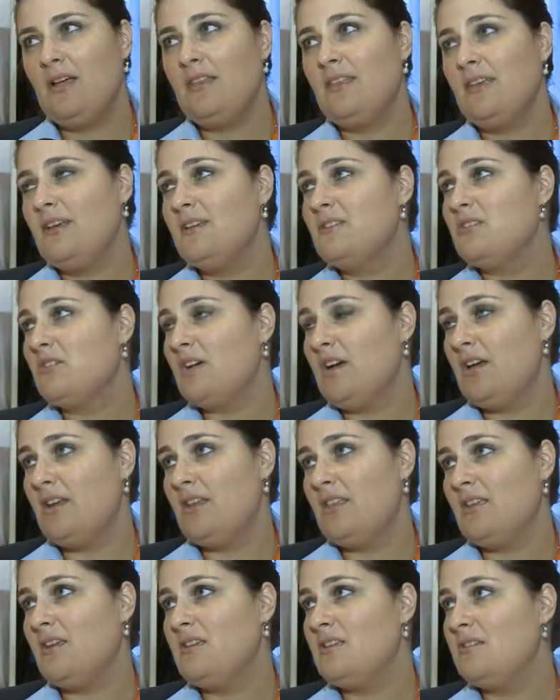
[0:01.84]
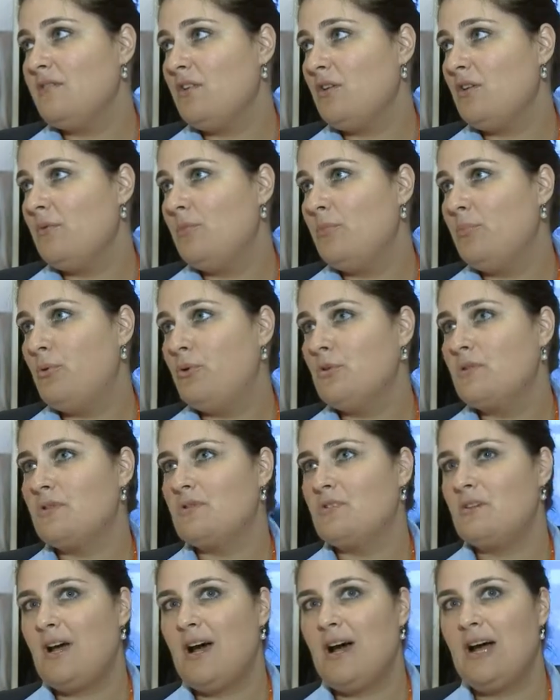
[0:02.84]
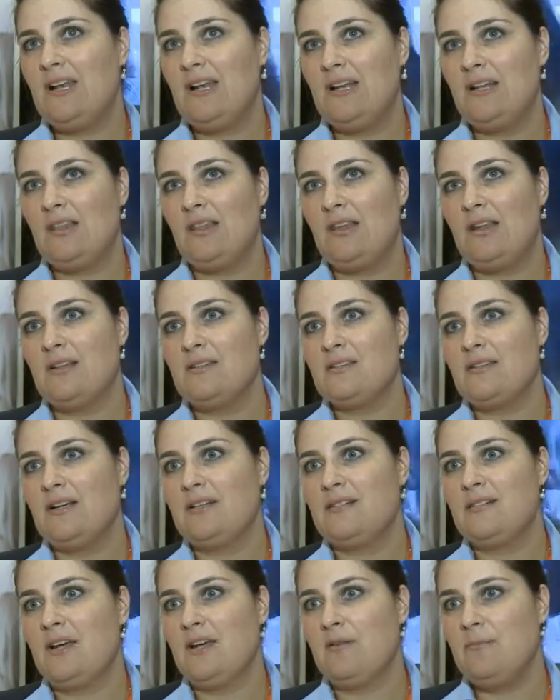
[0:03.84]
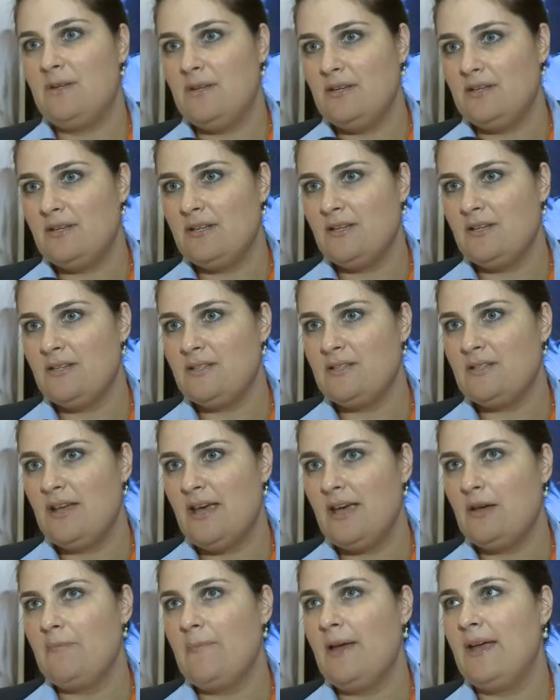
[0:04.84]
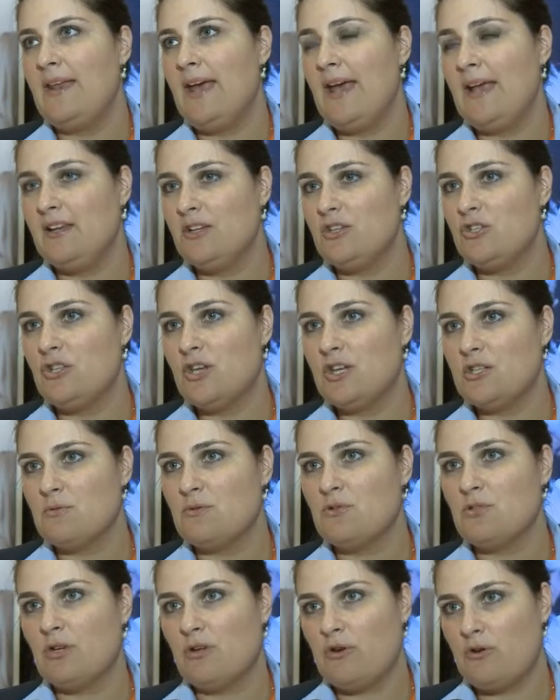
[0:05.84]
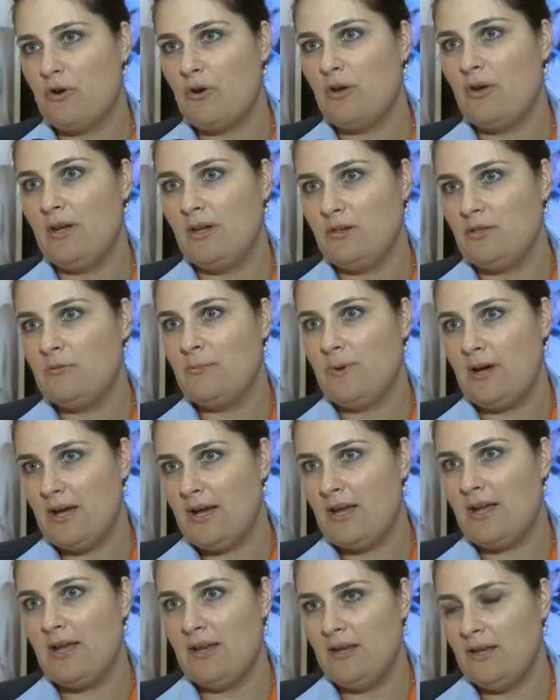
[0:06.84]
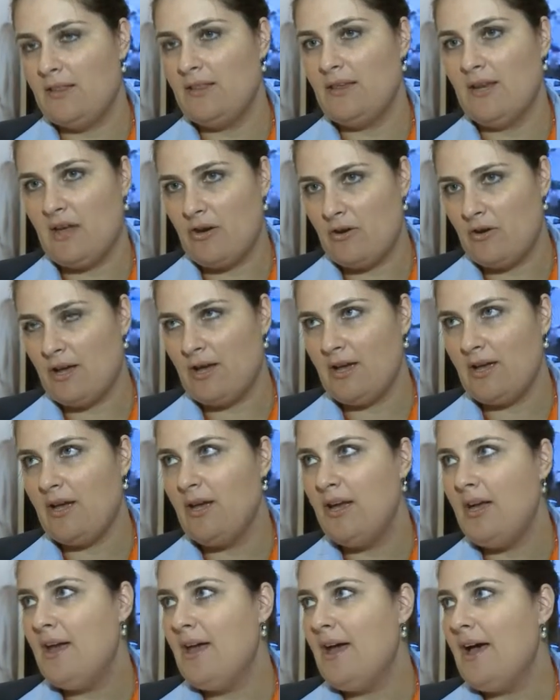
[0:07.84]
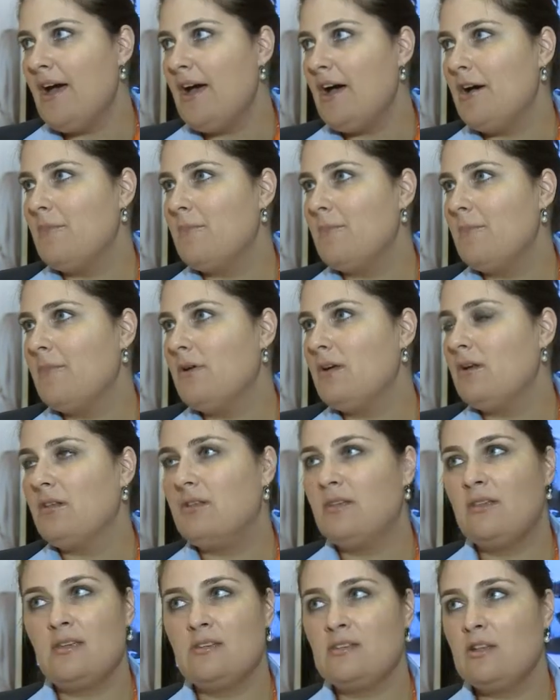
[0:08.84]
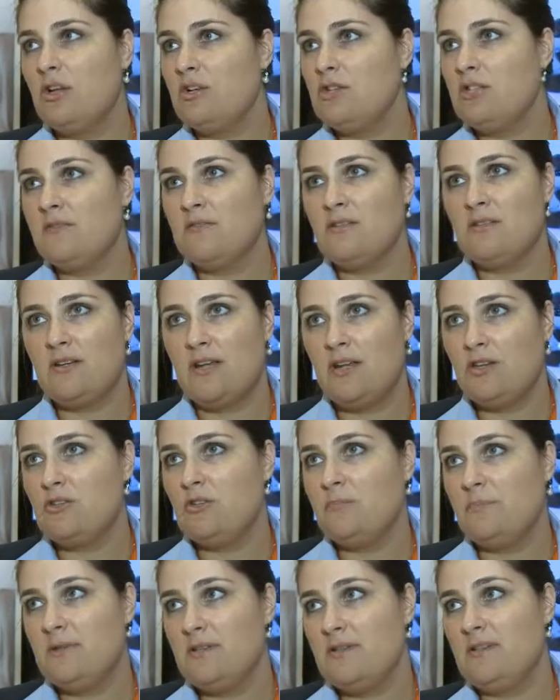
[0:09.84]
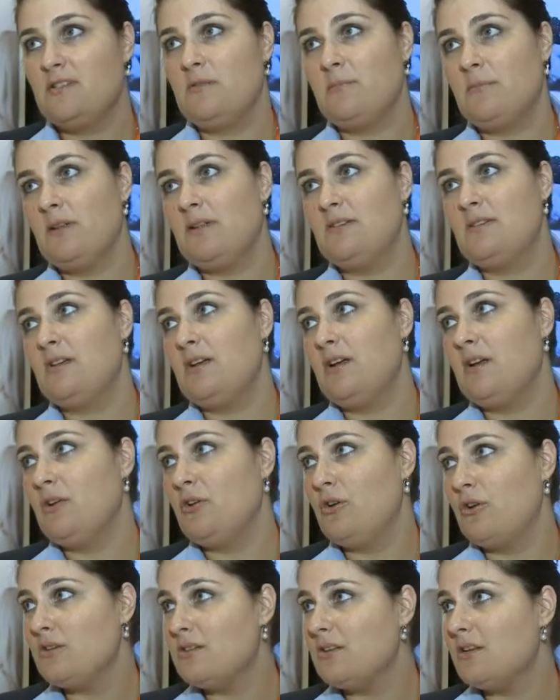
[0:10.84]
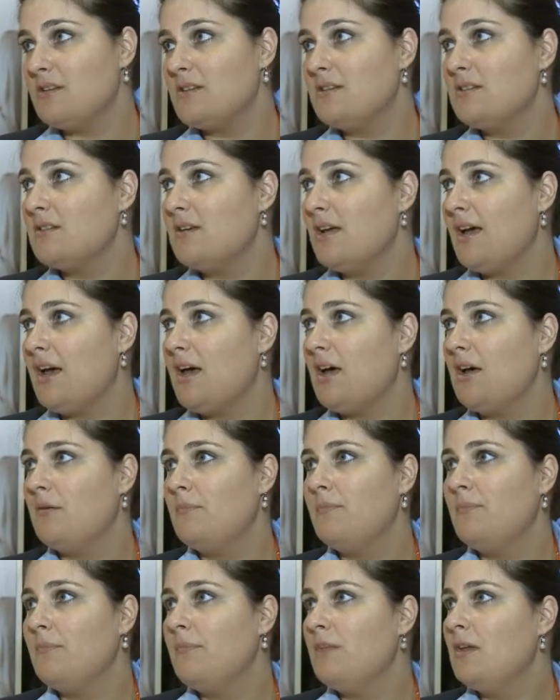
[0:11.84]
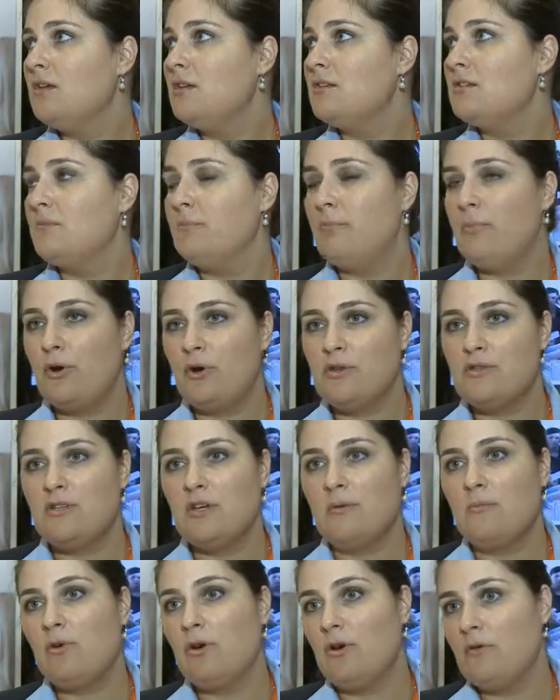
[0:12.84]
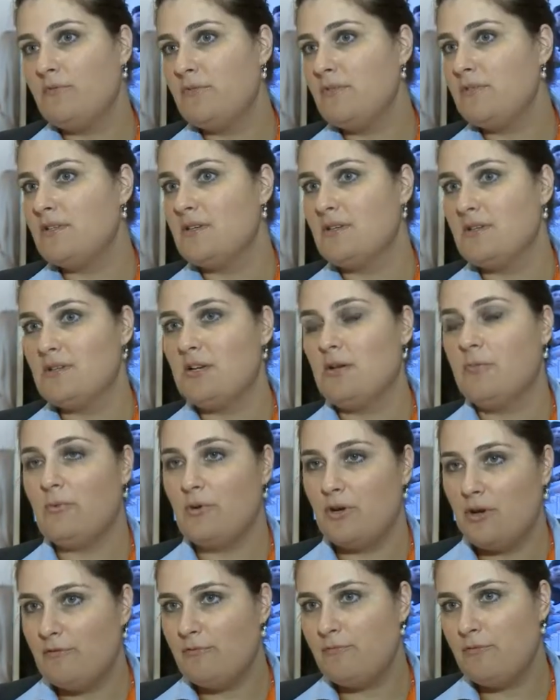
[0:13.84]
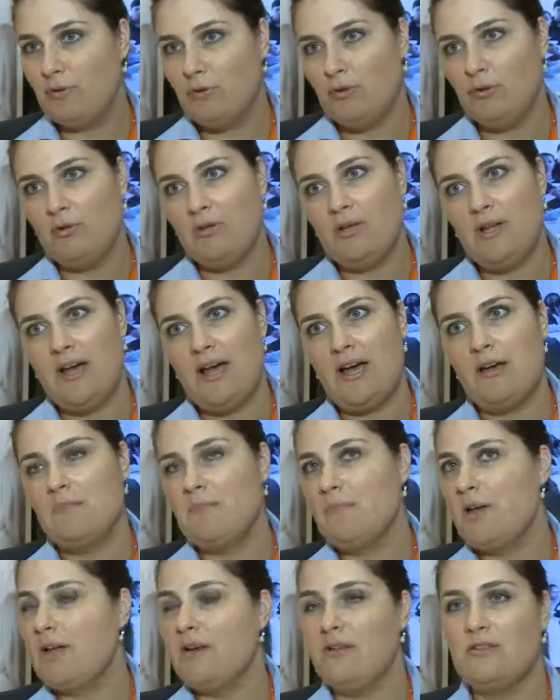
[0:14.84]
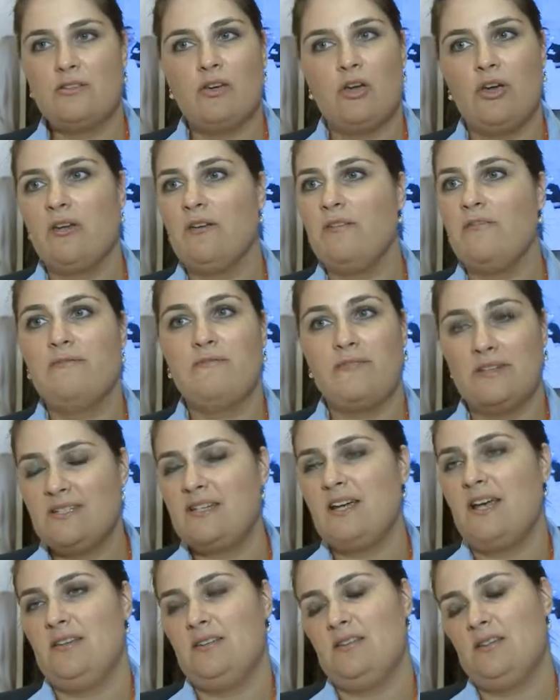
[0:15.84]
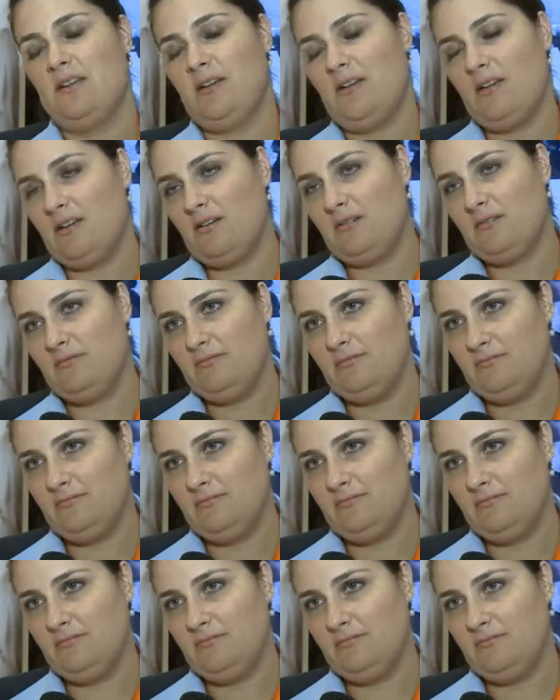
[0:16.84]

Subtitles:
I think it's great. I think it's very important to highlight things like diabetes and allergies, which are growing in Dubai and in the area. There's lots of international participants that I noticed. Symposium conferences are pretty full and it's going fantastically.